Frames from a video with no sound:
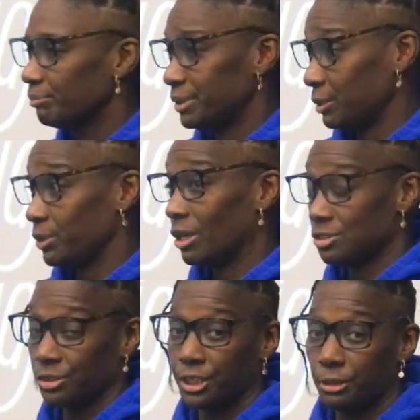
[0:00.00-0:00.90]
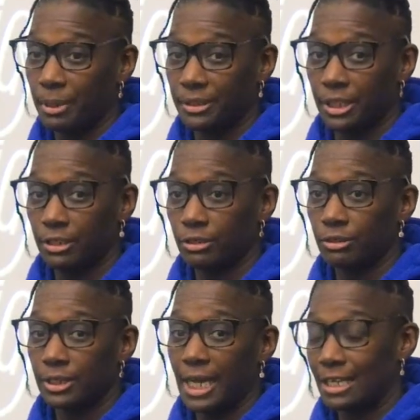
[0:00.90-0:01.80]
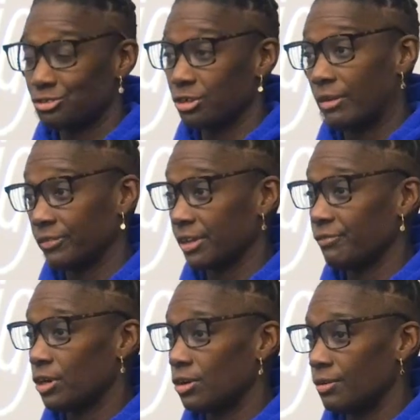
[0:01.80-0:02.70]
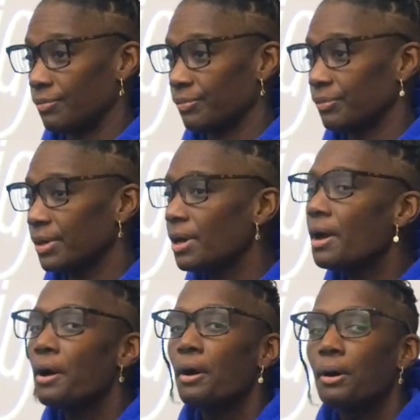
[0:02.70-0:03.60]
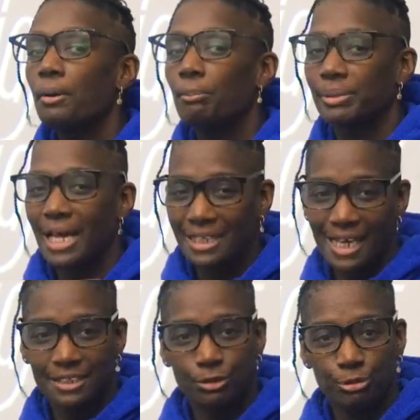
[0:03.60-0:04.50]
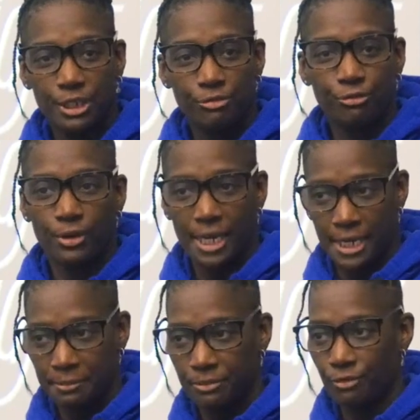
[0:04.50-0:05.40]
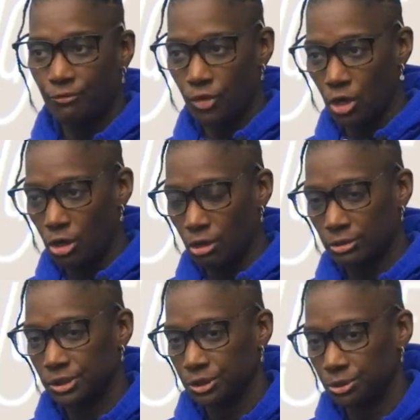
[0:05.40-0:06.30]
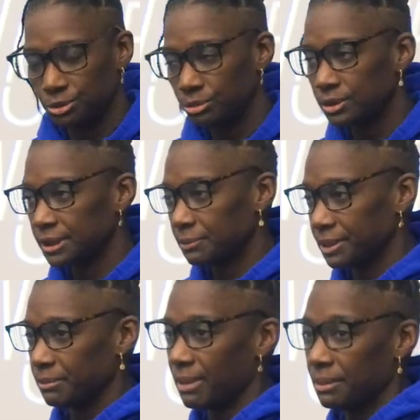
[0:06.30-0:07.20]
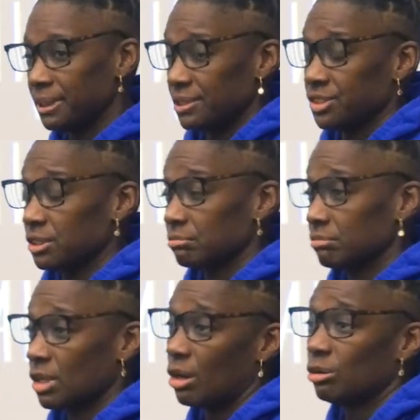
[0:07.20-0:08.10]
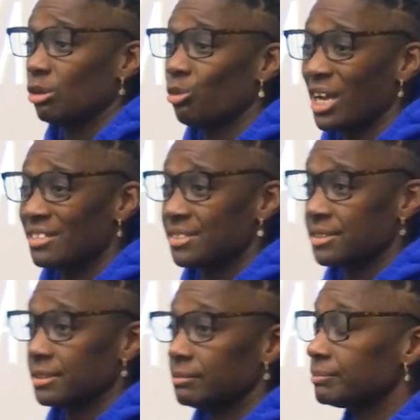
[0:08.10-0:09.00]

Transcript: but then we also hear about their catastrophic fall. But I like to reframe the fall to something, maybe it's called a rest.